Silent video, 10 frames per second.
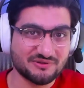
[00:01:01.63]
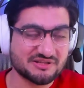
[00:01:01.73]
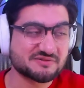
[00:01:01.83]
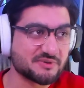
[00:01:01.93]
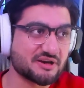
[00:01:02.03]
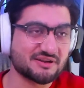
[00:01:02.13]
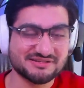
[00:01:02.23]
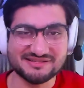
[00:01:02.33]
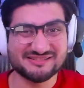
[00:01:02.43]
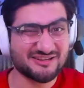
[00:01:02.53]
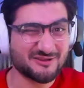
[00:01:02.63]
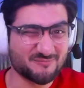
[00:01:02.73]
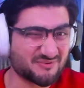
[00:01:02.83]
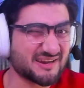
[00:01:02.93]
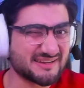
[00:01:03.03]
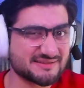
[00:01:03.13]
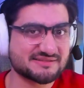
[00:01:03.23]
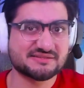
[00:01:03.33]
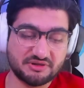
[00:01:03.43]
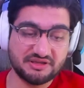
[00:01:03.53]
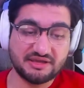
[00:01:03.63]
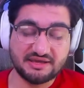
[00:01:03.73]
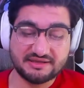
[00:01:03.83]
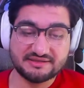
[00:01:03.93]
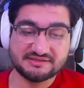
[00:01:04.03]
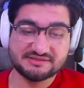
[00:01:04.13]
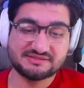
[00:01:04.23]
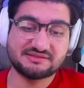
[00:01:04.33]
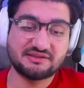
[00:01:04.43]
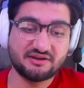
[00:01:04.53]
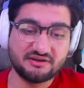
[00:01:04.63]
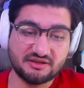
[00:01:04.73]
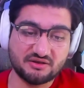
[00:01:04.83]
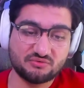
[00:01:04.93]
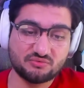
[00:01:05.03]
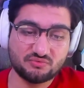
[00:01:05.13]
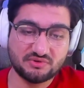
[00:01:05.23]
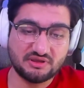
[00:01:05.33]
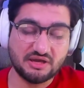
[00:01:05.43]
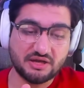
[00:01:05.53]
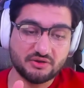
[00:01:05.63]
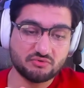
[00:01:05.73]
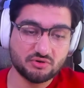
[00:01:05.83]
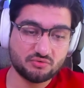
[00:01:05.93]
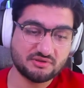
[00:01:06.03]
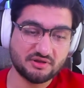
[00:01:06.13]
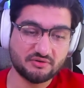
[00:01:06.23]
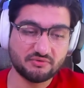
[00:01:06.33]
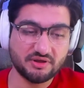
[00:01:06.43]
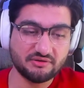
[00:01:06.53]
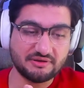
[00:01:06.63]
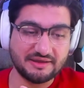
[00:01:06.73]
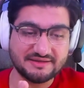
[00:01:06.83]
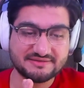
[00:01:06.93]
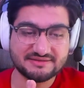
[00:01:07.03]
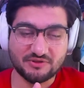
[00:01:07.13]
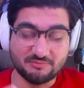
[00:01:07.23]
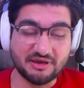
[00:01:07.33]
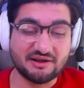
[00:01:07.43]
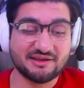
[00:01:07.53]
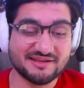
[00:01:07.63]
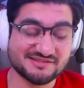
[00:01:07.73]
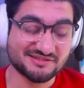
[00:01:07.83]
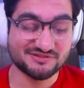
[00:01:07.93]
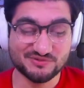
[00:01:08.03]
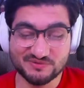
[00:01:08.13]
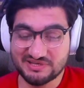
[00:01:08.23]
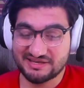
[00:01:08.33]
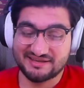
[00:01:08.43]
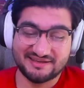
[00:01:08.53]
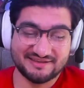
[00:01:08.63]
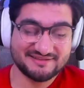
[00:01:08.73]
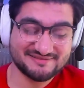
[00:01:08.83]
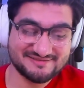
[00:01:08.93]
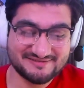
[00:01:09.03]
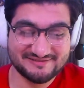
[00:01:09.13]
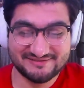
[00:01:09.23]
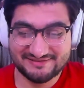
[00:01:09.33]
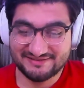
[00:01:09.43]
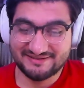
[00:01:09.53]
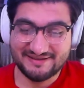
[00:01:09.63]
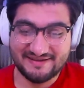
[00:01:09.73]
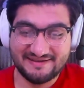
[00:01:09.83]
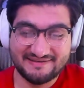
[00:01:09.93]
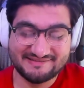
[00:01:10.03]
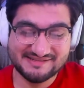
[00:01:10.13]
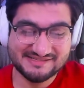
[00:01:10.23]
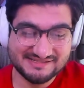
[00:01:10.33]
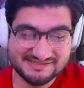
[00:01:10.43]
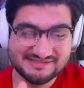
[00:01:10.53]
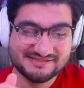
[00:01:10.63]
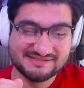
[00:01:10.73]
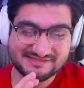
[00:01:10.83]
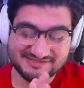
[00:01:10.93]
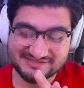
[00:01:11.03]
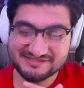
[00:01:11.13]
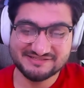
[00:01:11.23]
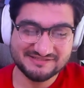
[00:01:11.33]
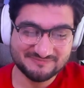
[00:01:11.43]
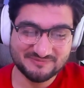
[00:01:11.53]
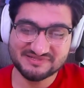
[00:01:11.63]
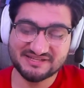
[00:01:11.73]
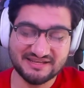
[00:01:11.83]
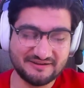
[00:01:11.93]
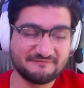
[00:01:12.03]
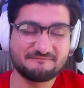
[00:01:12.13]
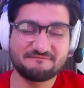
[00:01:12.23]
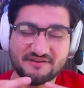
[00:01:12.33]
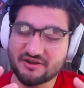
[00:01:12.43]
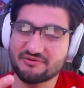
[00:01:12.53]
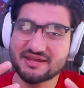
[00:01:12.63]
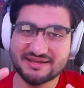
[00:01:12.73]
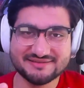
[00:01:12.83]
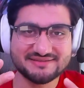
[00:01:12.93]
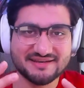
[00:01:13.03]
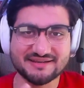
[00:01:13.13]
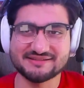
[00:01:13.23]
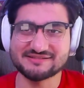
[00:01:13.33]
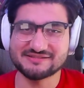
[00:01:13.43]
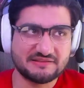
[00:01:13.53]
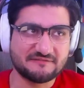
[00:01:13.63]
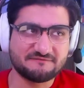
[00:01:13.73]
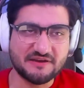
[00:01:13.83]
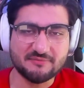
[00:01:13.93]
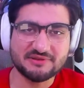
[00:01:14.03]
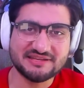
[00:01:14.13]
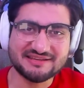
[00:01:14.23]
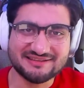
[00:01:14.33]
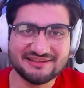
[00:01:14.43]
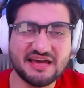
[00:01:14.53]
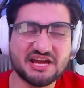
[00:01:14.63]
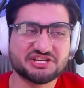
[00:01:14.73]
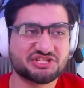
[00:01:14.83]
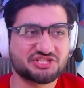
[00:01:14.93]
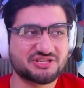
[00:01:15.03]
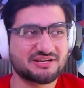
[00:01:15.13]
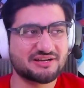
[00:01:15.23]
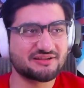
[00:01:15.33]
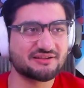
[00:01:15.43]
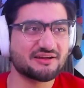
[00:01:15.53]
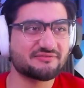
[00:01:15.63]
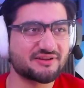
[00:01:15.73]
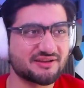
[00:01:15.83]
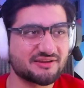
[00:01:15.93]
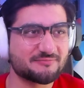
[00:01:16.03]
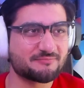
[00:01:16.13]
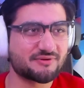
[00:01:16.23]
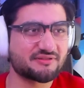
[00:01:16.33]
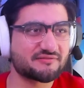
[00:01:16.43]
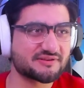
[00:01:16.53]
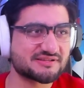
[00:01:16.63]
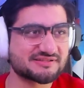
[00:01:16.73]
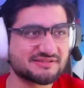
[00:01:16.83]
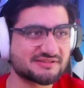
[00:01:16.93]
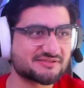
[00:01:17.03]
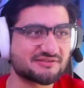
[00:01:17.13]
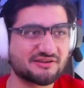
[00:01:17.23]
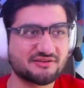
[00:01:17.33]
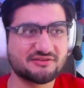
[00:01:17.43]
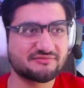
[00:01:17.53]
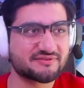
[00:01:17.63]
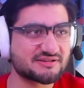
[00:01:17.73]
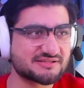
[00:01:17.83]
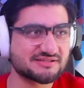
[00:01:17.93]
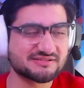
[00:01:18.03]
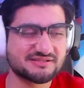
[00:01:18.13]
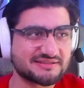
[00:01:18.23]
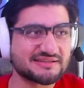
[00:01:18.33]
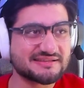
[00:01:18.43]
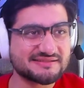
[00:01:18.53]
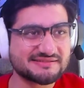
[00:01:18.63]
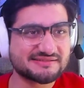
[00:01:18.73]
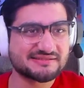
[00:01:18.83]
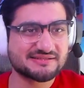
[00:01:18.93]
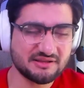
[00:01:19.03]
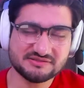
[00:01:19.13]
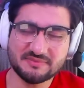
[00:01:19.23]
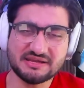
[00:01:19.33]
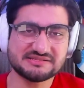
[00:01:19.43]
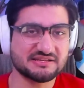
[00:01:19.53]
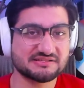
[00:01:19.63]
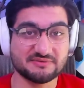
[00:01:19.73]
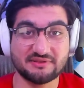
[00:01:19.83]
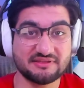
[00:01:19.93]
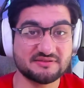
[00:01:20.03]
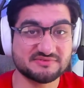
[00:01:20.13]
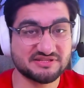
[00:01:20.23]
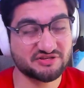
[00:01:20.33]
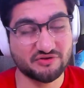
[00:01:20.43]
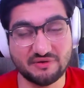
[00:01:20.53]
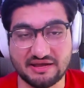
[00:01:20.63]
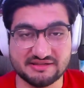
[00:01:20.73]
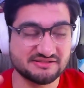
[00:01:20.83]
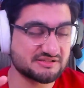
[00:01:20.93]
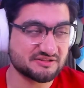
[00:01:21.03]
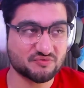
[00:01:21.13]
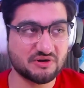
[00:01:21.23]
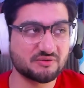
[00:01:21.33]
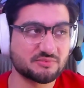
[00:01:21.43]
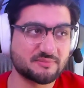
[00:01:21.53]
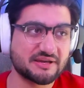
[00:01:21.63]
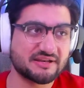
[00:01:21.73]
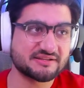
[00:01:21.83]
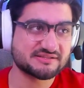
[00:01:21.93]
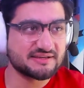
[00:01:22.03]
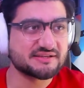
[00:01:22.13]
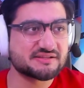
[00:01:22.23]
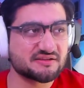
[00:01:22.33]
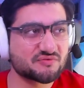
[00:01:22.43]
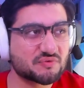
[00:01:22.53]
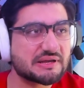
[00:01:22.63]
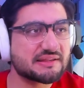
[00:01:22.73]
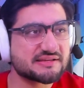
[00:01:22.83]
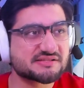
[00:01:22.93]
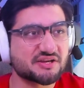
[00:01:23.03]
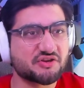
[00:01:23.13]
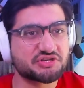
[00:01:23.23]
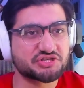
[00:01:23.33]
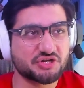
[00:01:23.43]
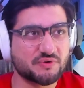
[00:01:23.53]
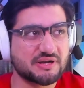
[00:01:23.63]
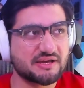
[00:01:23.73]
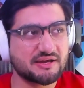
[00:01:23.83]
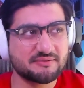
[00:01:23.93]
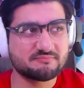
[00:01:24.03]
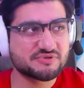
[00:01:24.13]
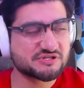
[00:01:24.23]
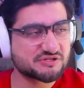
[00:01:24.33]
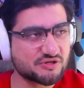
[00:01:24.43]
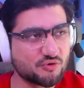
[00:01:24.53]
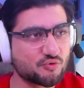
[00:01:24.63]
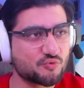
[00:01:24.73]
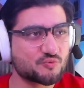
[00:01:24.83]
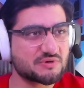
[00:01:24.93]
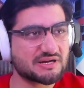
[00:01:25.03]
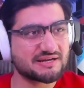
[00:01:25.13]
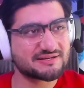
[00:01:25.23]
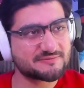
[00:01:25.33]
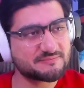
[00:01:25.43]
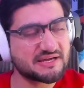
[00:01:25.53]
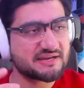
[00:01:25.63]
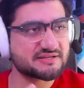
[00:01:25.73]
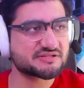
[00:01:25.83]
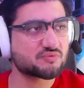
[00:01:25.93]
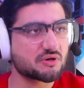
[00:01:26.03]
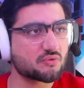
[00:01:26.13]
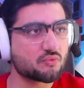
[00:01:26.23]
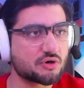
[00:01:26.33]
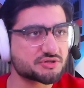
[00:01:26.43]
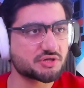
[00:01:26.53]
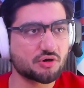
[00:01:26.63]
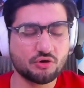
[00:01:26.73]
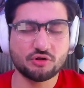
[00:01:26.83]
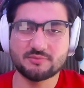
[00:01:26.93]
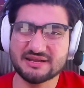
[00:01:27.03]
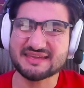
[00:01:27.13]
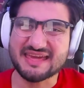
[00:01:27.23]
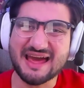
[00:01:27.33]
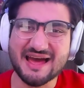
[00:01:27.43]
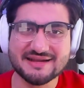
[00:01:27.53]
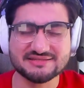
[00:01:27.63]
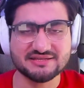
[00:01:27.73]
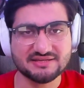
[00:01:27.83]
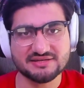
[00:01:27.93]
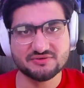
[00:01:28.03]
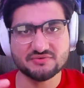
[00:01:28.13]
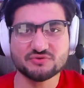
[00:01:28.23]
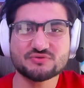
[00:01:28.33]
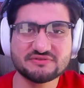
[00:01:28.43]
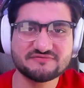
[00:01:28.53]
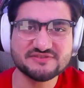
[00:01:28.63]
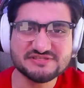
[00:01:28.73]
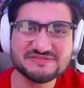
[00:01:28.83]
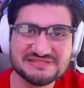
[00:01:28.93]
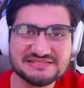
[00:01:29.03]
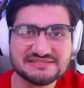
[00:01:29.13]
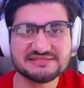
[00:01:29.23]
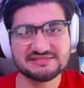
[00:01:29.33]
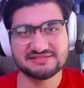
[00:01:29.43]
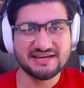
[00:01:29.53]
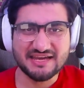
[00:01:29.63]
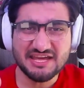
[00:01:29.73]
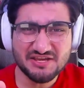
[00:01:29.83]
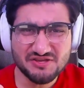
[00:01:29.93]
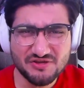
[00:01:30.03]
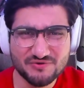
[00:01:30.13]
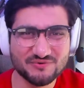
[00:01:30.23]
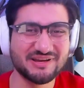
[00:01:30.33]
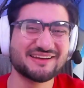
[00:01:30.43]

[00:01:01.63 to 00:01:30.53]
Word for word: Let's be honest, he's not the brightest. But yeah, he's there now with Iroh. They reunite the battle against Azula, and yeah, it's getting very intense. The family clash, I love it. Brother versus sister, uncle versus niece. It's amazing. Some of the themes this show has, it's incredible, man. It really is a good show, and I'm so, man, I just want to watch it all, but I can't. I gotta record it for you guys. I hate you.